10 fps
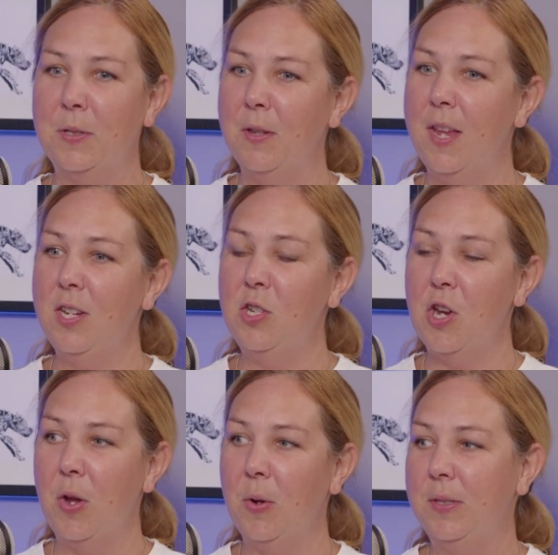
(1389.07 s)
So they
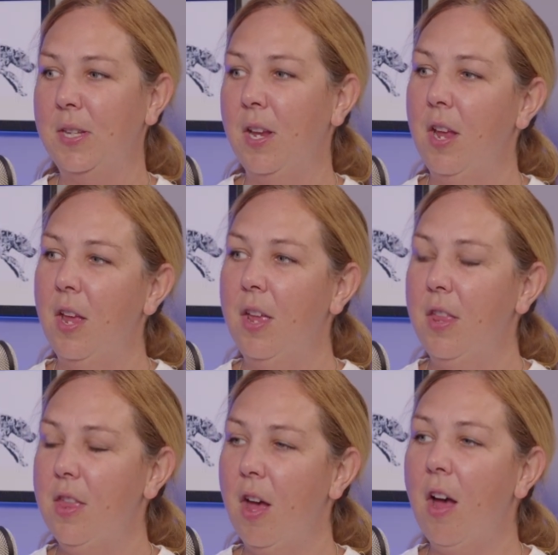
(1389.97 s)
chose
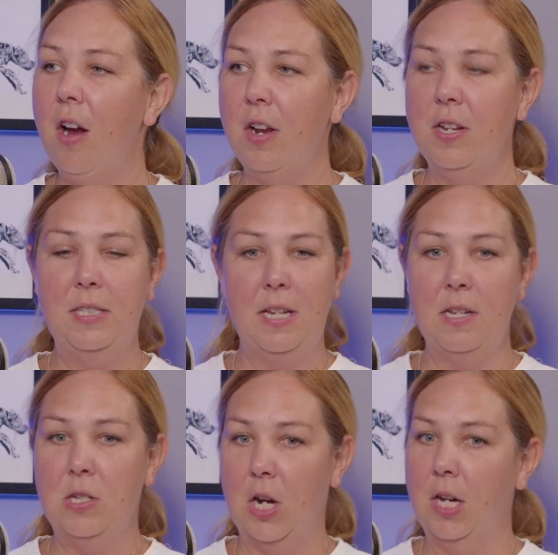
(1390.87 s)
the hardest
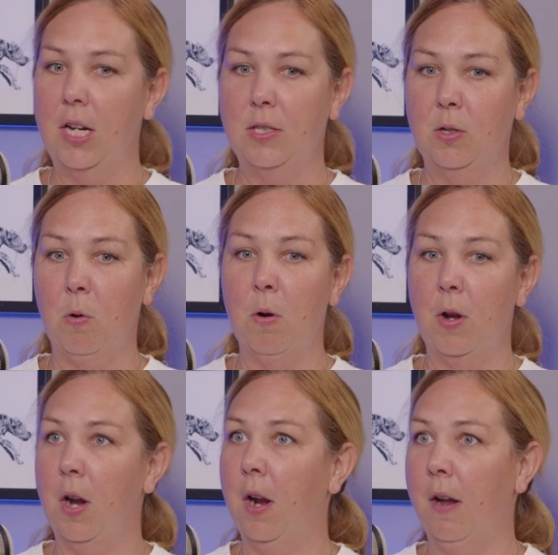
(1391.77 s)
and darkest
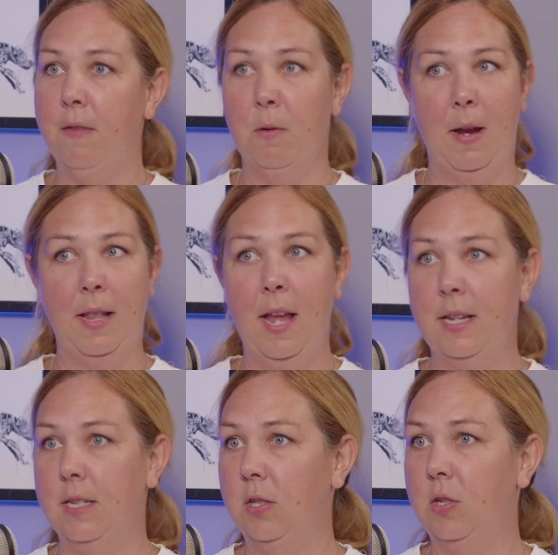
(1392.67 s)
corner of the red
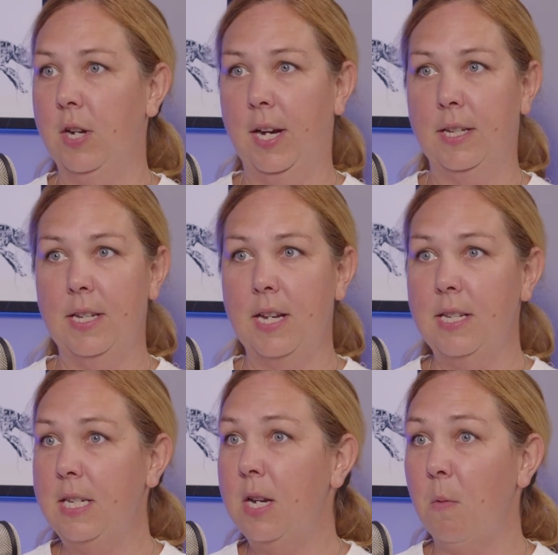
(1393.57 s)
light district
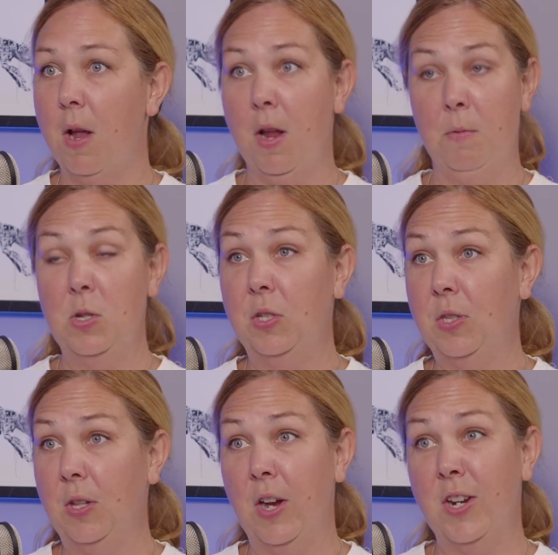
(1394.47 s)
in Tijuana, which is
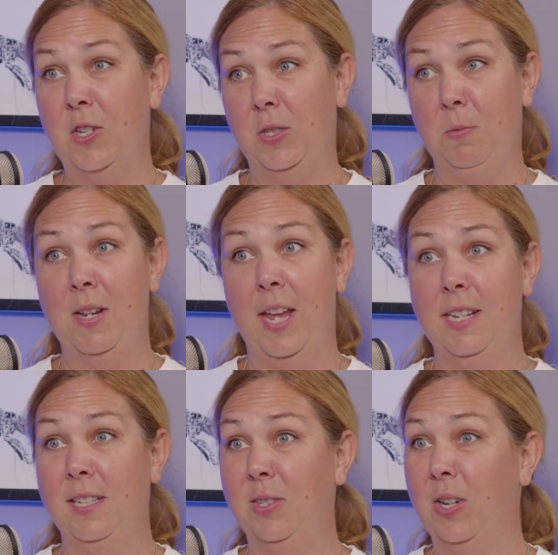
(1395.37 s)
the largest red
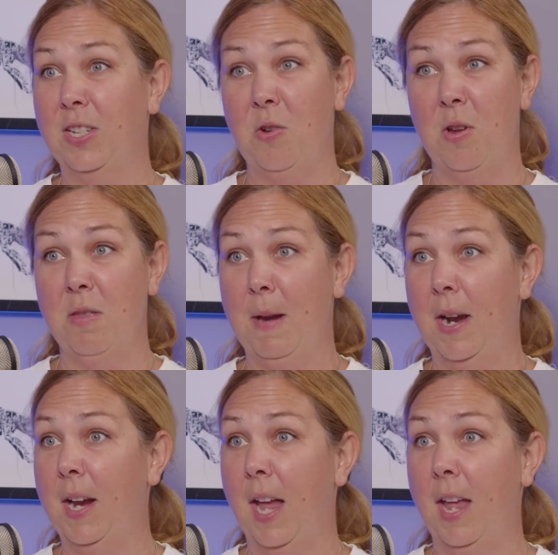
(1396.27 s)
light district in North
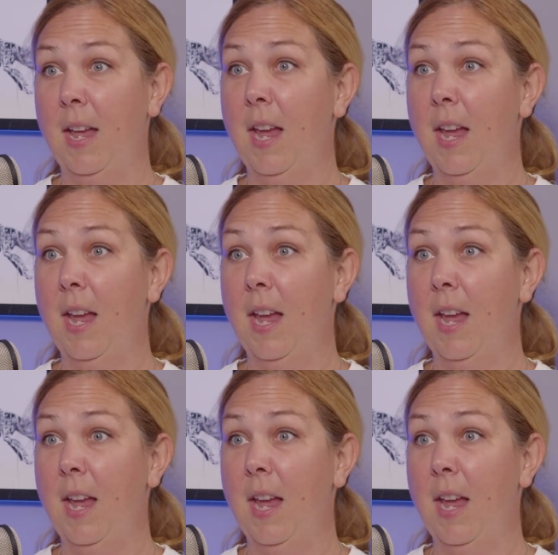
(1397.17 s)
America.